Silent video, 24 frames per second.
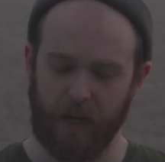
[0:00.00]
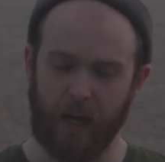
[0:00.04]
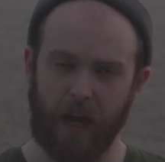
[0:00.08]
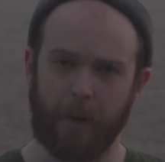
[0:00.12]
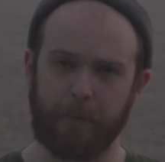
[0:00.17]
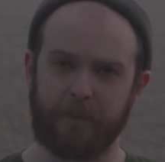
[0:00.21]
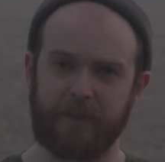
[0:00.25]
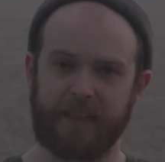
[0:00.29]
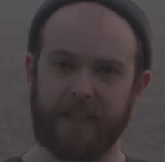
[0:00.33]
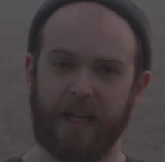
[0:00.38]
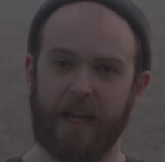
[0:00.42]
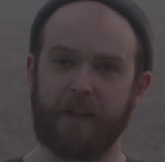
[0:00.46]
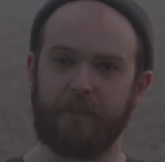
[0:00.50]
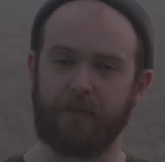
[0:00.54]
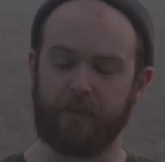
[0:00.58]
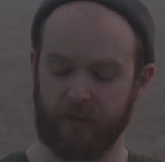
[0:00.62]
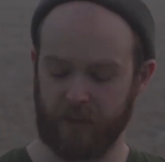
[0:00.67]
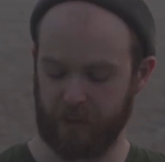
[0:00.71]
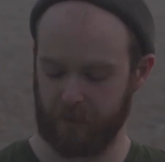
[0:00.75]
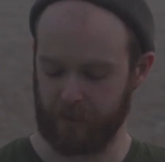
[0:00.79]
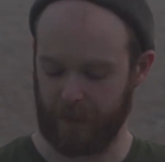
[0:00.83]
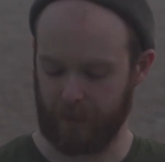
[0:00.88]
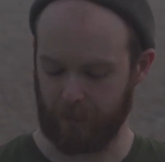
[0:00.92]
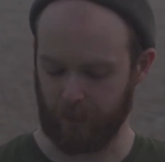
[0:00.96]
I'm sad for
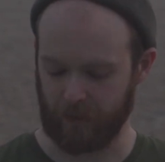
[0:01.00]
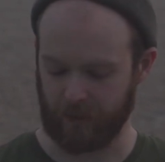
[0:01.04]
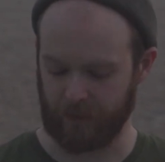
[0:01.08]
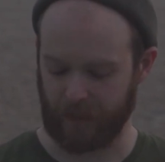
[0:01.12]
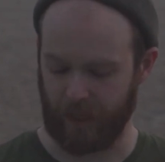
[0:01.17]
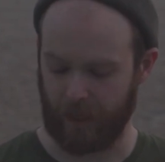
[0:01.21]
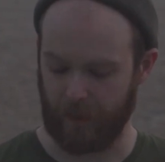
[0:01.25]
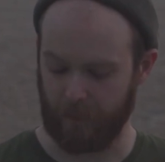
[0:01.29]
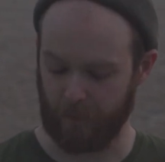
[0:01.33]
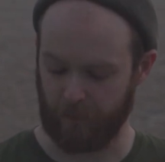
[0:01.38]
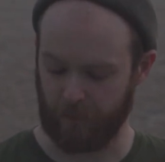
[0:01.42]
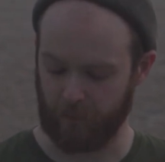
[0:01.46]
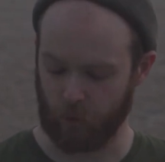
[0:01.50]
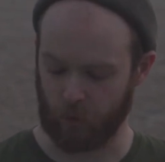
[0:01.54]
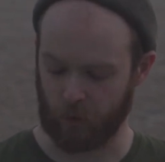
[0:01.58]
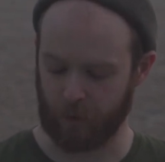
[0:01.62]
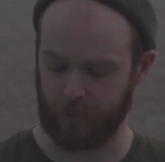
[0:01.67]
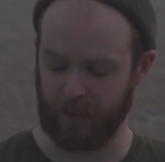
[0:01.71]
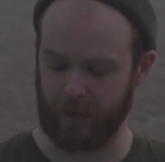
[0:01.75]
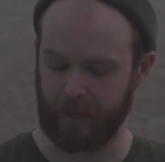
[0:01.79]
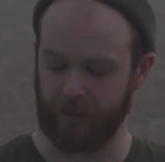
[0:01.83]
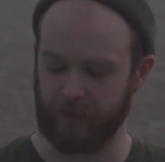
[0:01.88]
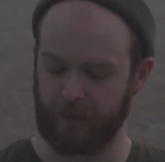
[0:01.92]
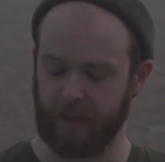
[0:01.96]
these people that came before
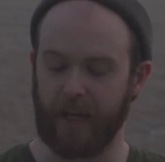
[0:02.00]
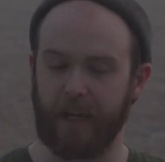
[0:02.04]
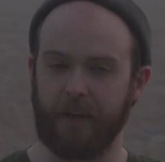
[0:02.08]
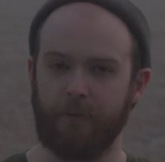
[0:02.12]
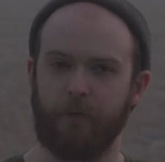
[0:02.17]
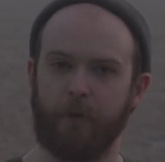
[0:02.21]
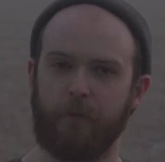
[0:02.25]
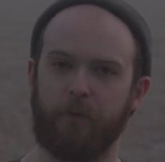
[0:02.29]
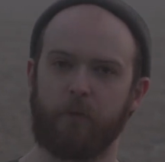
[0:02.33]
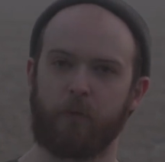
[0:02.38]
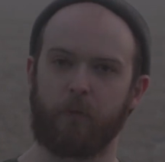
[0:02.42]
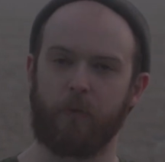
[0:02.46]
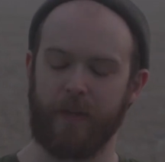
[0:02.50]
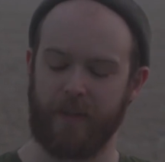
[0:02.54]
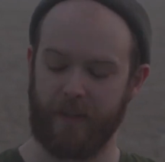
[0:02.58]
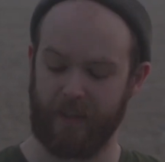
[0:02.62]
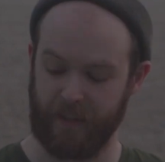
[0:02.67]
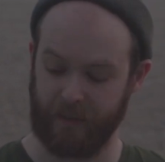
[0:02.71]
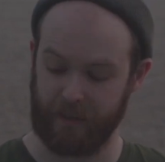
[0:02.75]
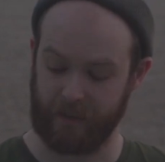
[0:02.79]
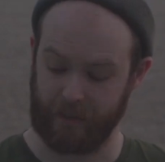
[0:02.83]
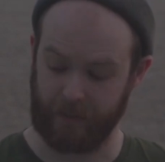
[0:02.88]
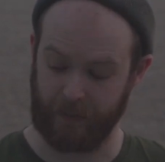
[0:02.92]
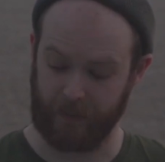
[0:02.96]
me, thankful for what
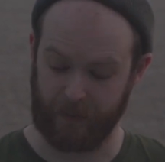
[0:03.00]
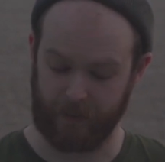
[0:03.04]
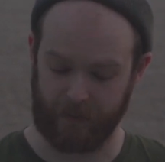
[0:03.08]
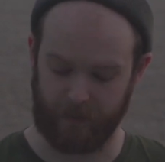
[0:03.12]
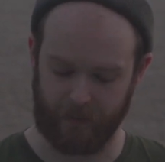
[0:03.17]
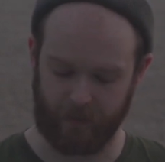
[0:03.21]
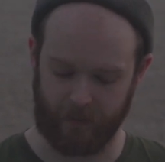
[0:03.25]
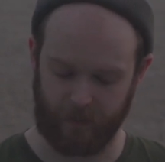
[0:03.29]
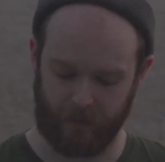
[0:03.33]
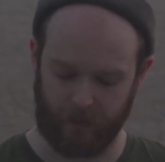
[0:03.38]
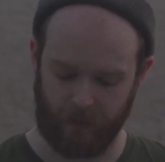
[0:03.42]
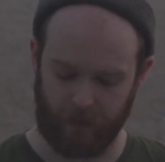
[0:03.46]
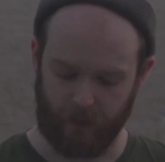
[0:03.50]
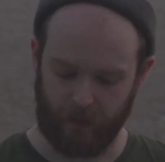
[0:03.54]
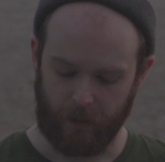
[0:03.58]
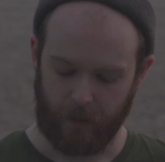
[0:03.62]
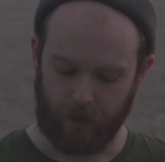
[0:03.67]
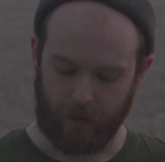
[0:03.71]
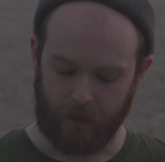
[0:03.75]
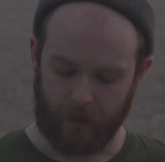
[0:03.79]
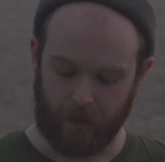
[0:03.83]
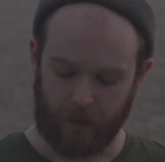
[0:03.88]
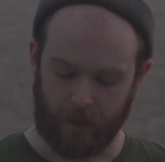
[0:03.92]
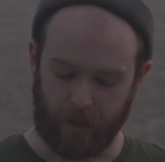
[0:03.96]
they did,
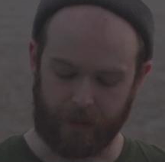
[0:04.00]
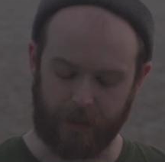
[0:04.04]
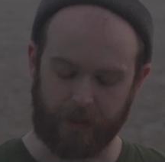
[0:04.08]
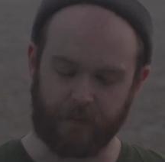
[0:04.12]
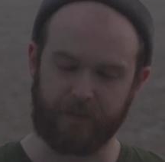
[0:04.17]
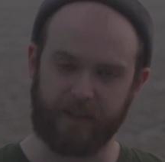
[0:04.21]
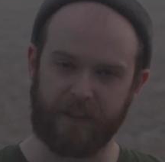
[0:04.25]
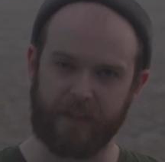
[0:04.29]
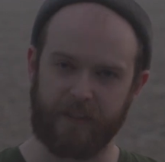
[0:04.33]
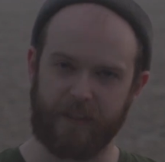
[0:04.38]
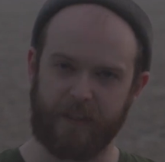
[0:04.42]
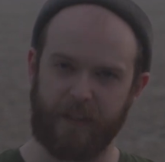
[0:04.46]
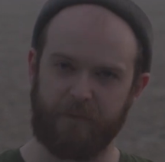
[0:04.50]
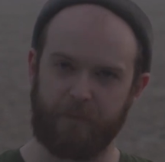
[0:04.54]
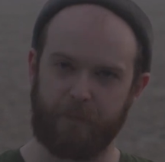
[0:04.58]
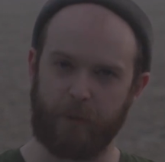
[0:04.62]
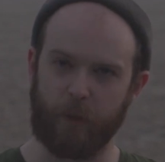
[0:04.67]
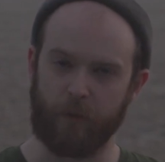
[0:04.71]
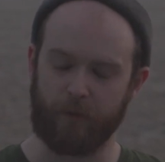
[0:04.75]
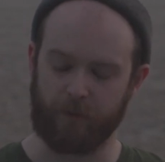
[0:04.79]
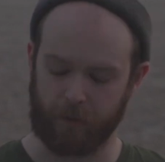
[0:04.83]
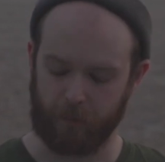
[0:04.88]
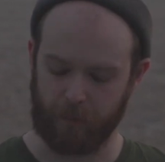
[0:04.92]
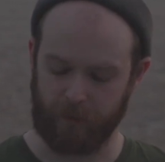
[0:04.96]
and everything they
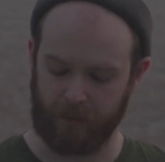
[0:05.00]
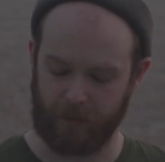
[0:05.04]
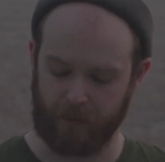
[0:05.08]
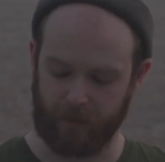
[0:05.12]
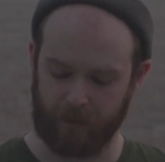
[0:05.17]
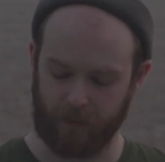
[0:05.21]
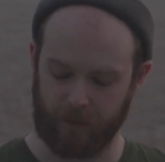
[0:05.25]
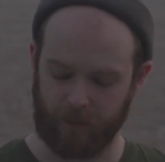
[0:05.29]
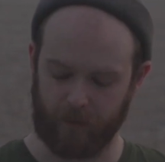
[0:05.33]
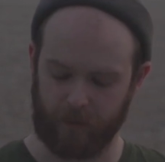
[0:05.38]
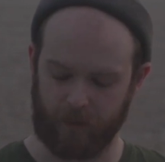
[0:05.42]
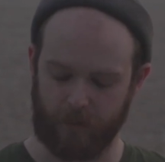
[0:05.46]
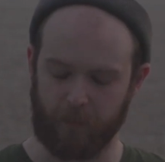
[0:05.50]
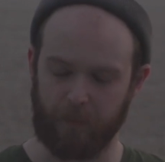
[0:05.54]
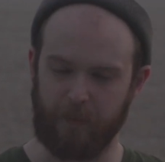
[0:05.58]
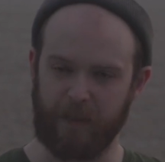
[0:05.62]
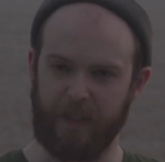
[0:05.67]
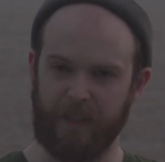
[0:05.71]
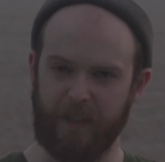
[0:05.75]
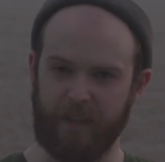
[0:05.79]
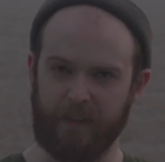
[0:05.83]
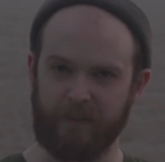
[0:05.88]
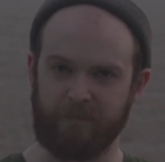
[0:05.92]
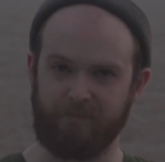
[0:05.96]
built for me to
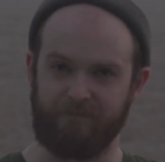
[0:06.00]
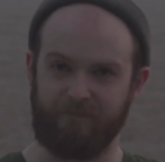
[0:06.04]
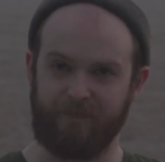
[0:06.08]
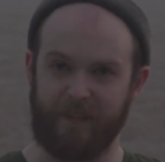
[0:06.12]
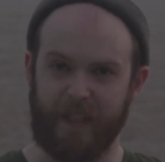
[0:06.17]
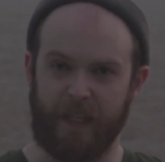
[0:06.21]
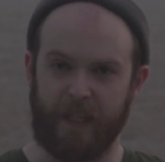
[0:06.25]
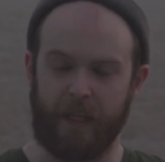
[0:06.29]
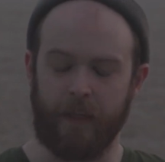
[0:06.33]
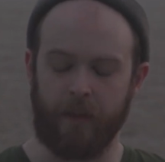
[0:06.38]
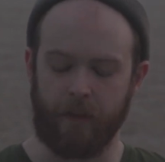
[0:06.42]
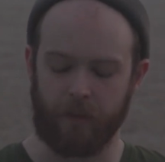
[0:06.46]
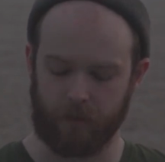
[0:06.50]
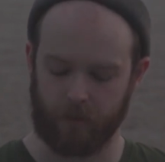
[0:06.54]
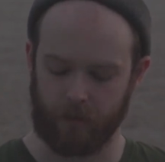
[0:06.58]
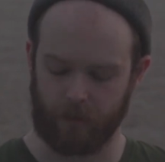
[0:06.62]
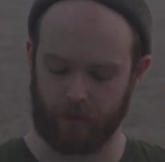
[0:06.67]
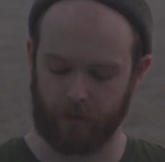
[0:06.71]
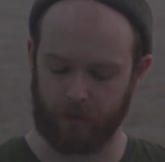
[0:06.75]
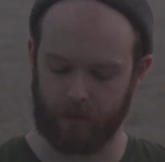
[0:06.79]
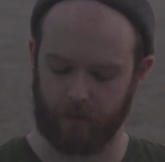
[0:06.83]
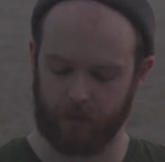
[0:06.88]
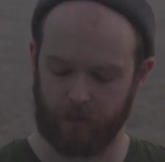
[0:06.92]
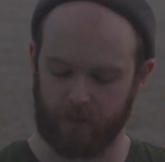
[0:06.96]
be
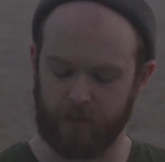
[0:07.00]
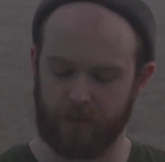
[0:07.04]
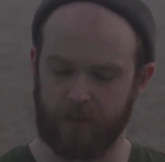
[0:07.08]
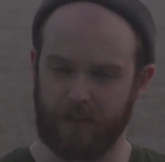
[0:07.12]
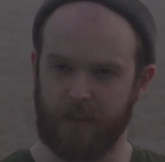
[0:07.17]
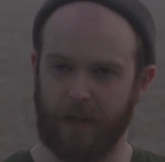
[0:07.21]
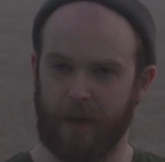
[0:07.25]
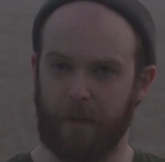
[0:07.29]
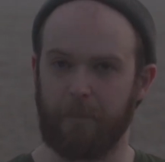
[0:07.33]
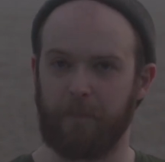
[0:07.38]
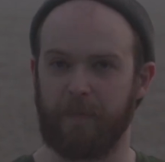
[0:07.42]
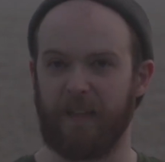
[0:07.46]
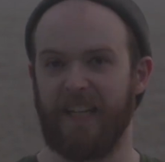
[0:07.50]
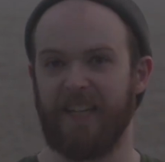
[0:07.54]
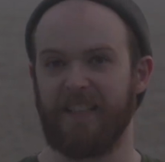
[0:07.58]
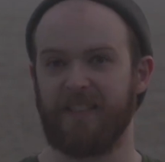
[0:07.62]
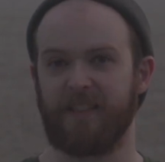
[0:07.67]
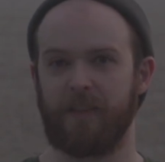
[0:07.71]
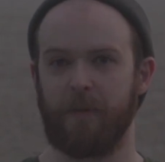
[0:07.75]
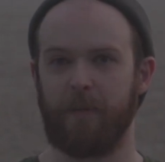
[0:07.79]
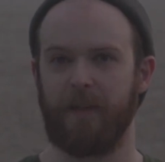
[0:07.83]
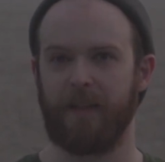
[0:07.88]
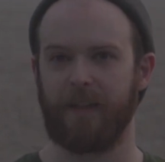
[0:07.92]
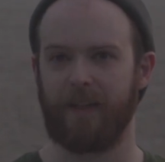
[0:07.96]
here. I'm
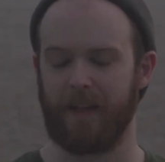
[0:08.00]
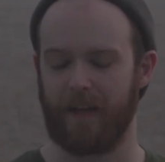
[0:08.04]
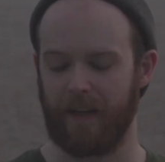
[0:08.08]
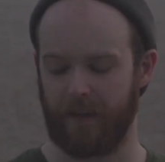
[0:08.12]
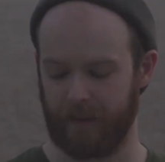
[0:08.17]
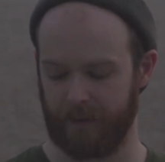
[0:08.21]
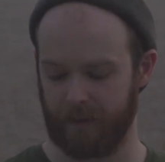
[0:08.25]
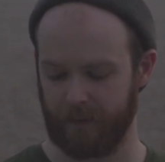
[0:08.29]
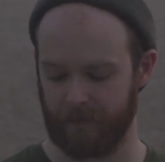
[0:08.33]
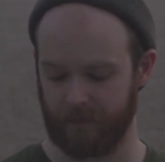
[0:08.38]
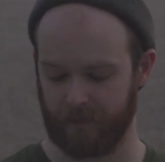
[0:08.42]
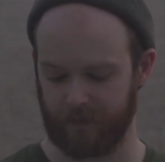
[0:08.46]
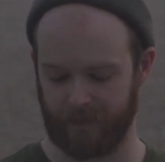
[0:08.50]
blessed to be alive.